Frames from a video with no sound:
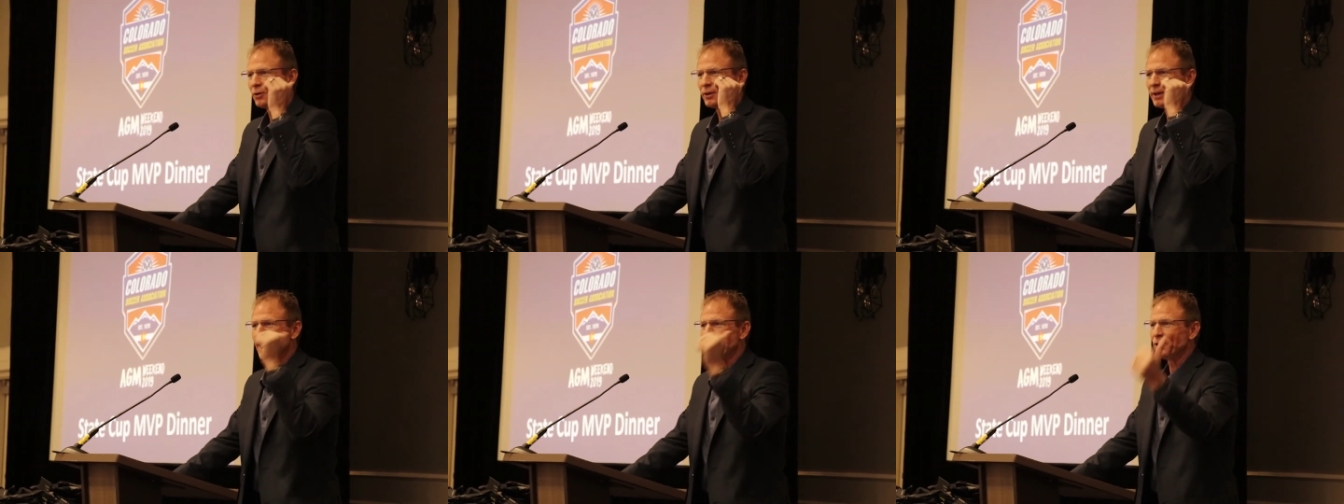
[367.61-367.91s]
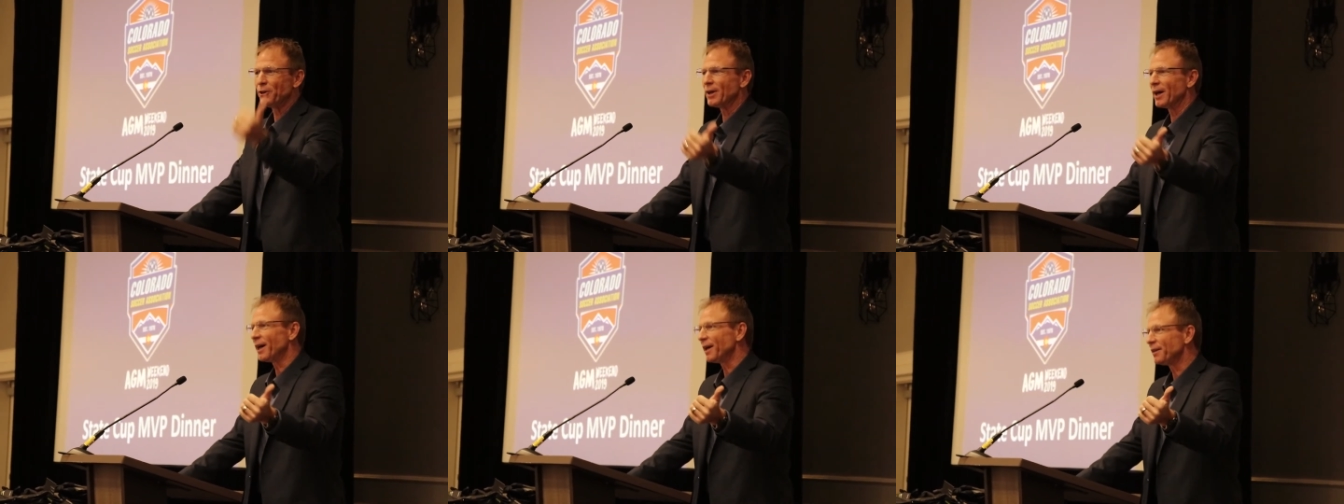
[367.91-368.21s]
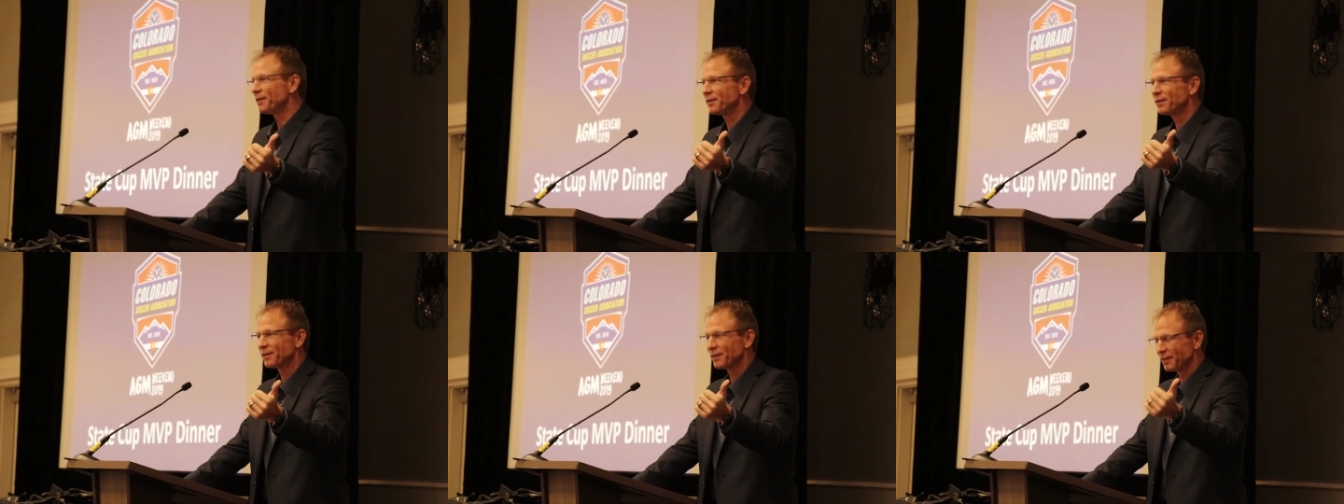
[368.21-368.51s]
Now you
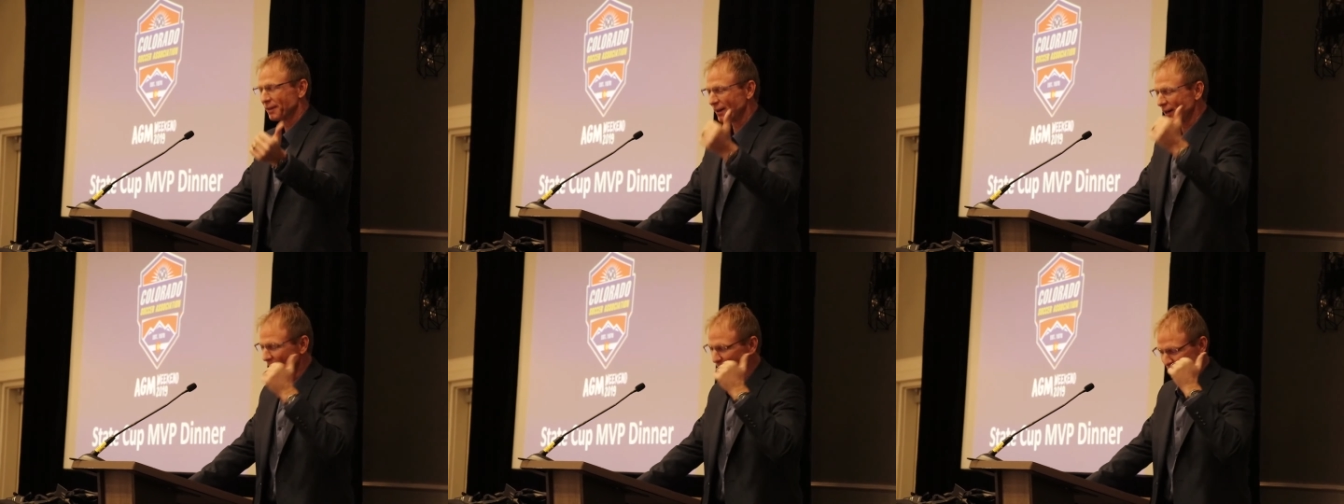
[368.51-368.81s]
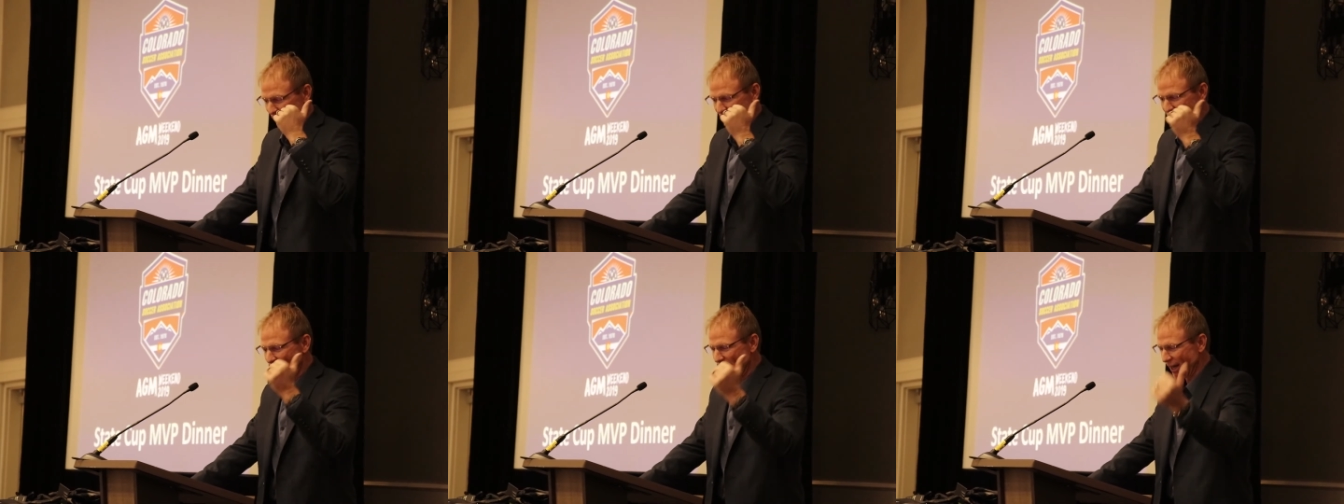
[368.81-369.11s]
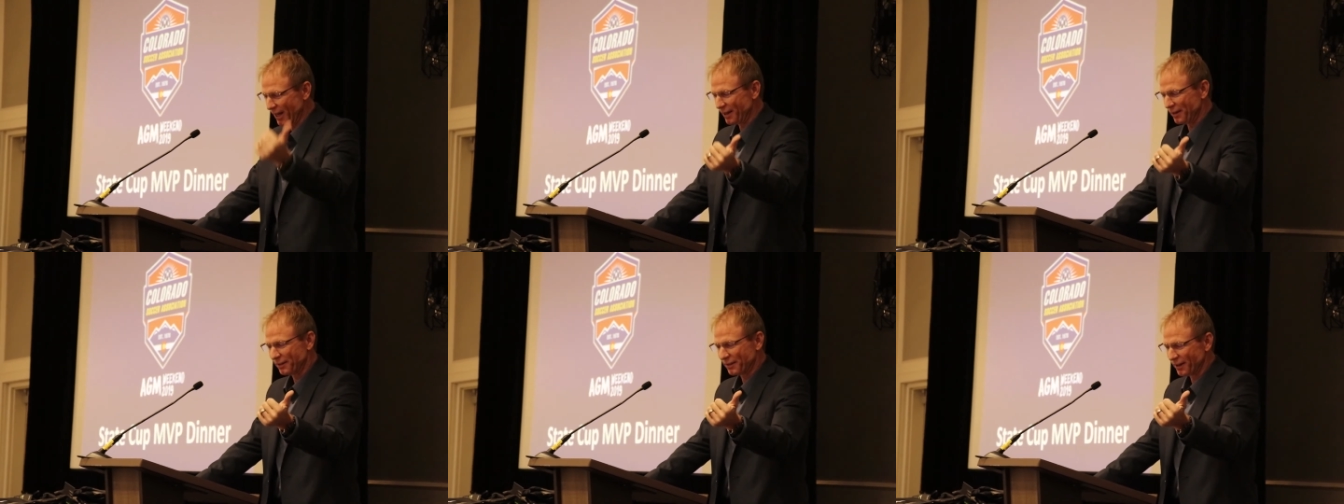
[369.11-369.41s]
got, I mean, you
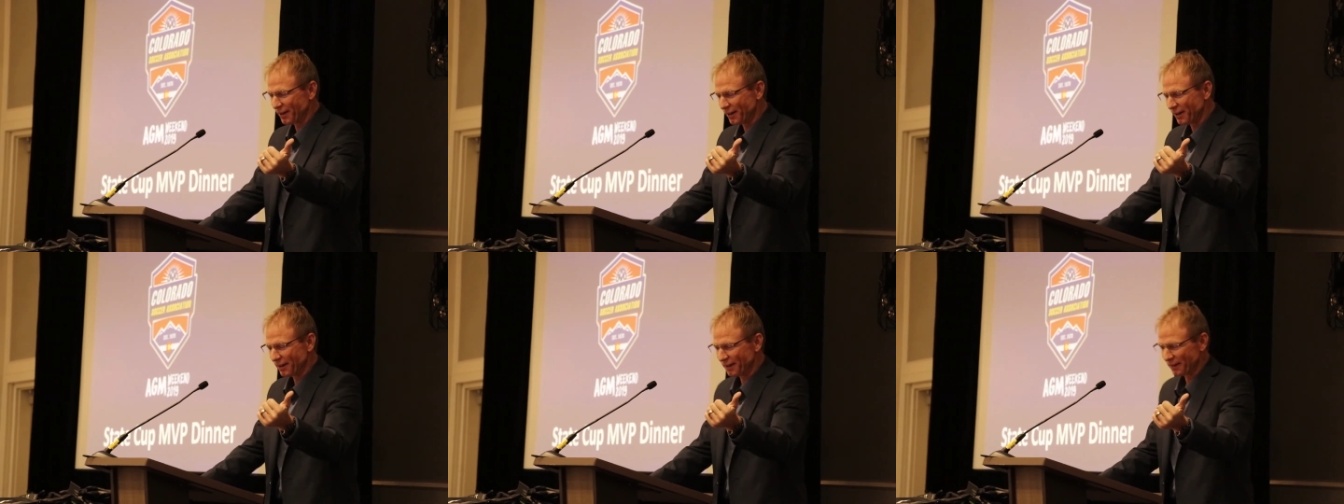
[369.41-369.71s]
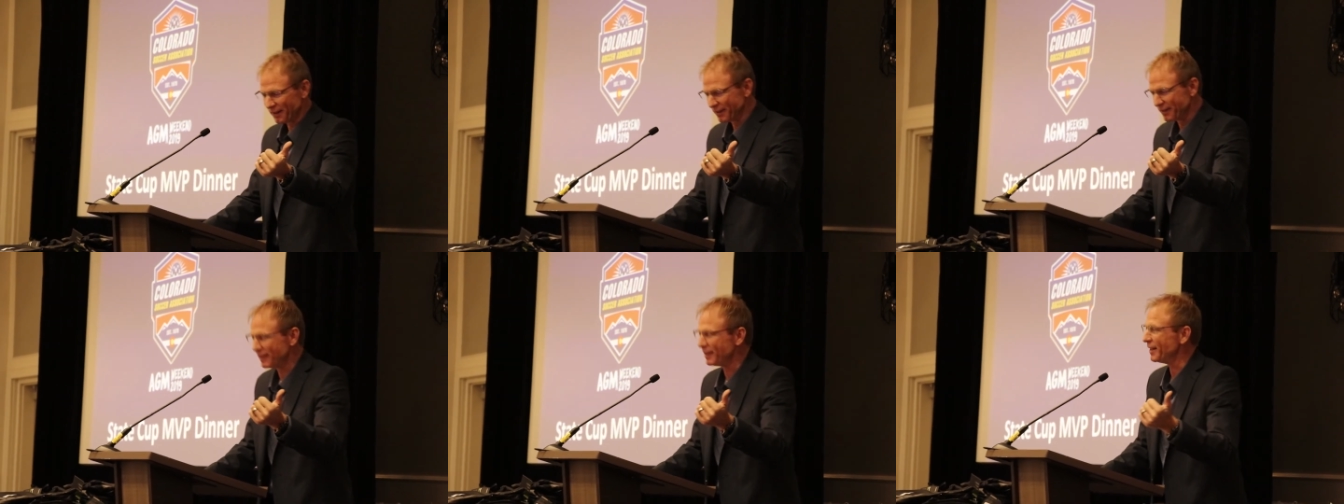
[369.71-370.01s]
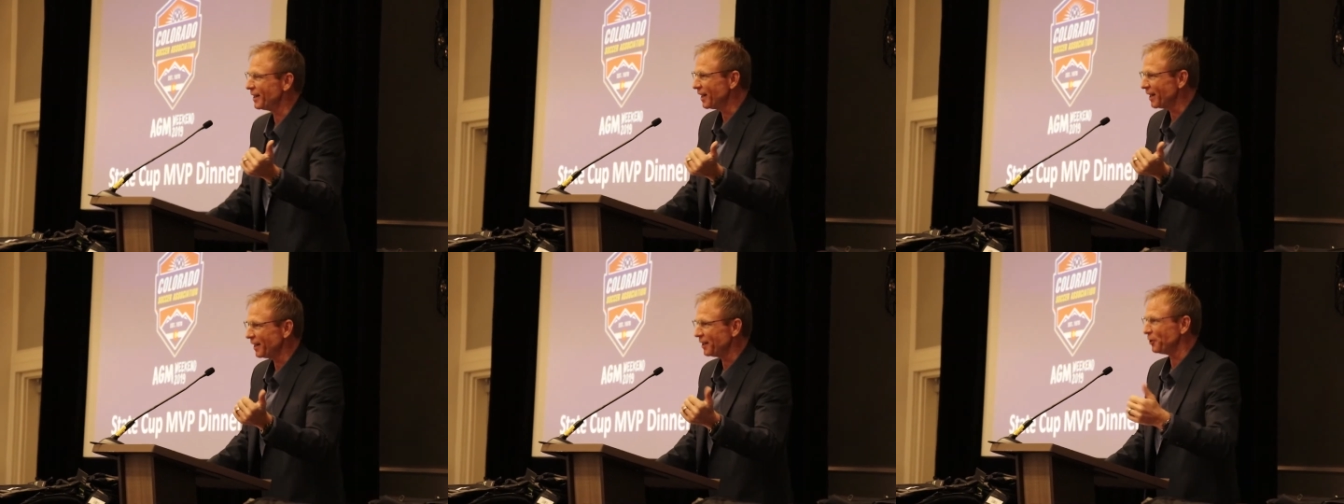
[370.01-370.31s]
got uh, the
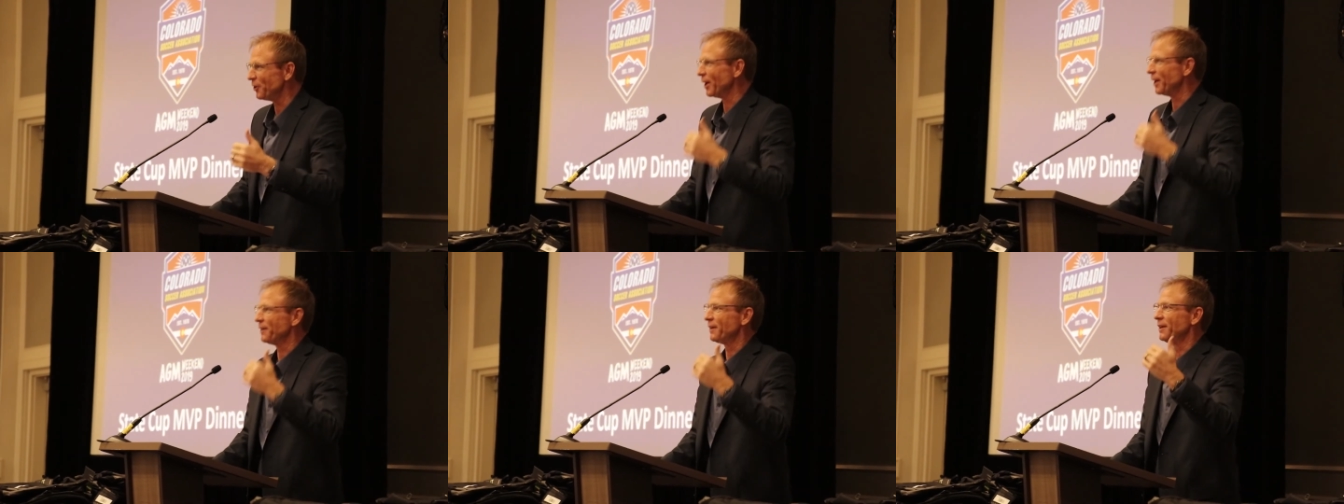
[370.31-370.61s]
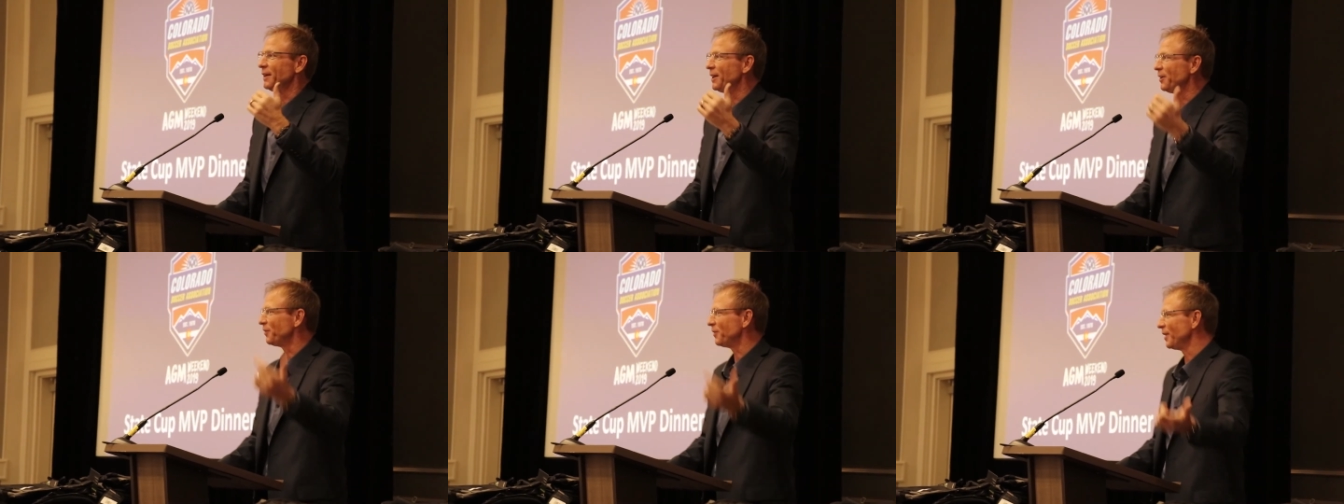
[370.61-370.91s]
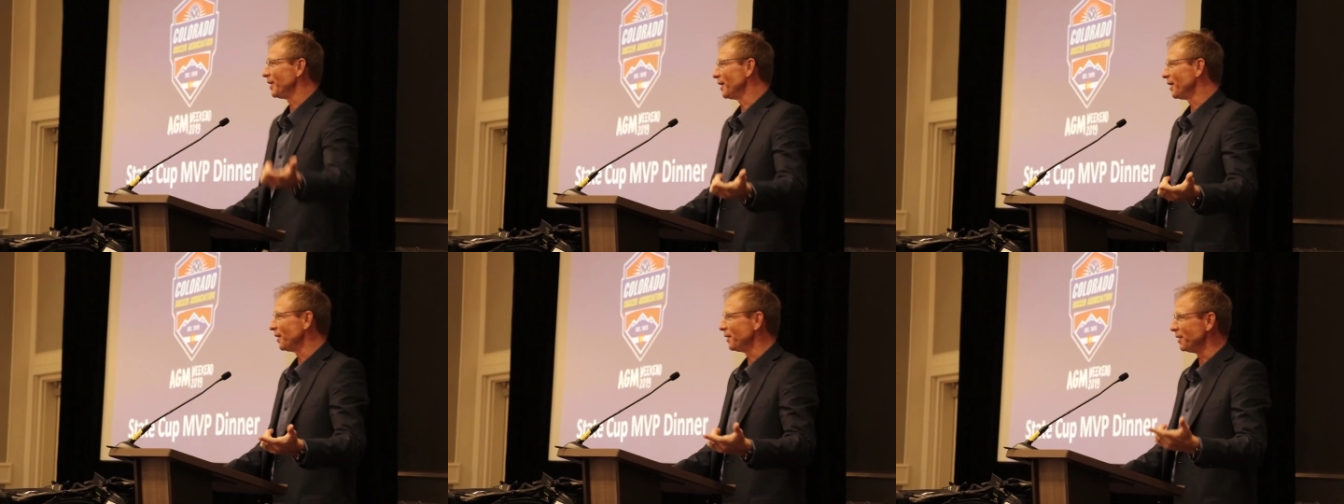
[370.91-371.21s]
DA, you got the
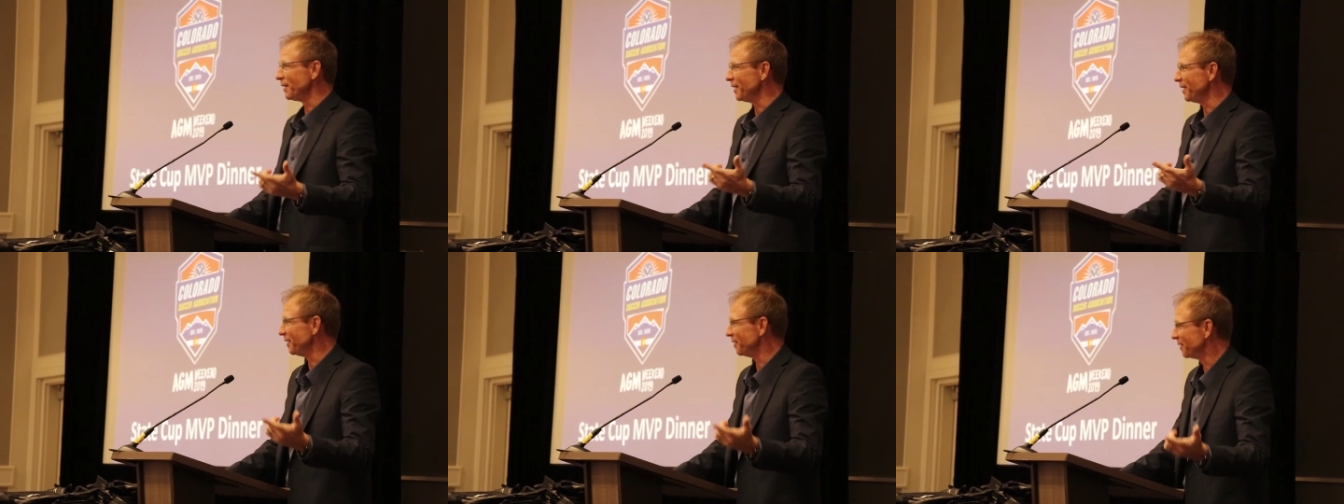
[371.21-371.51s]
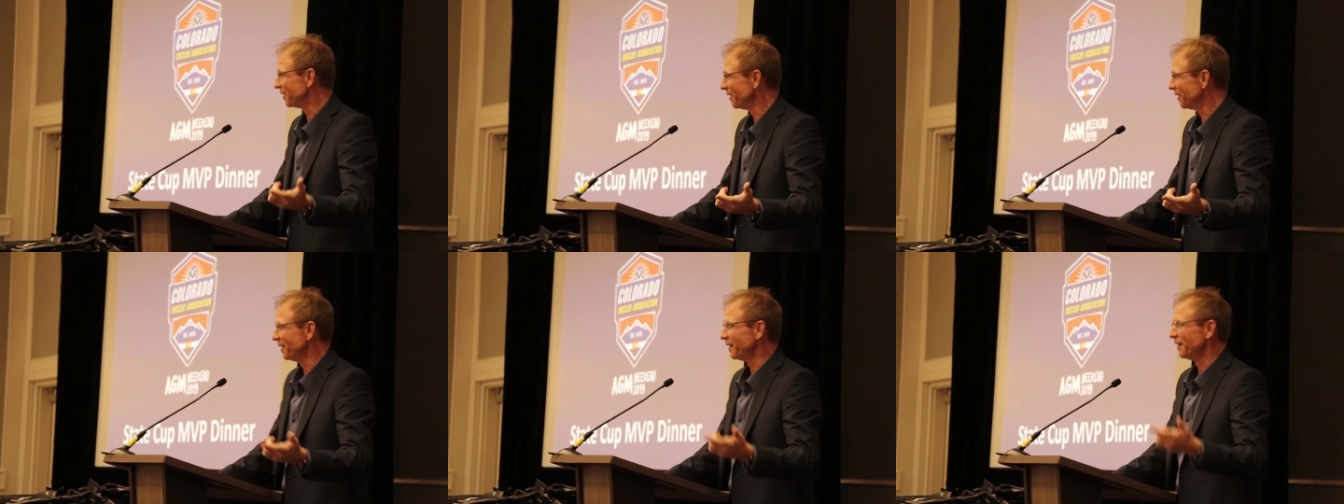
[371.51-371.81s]
ECNL league,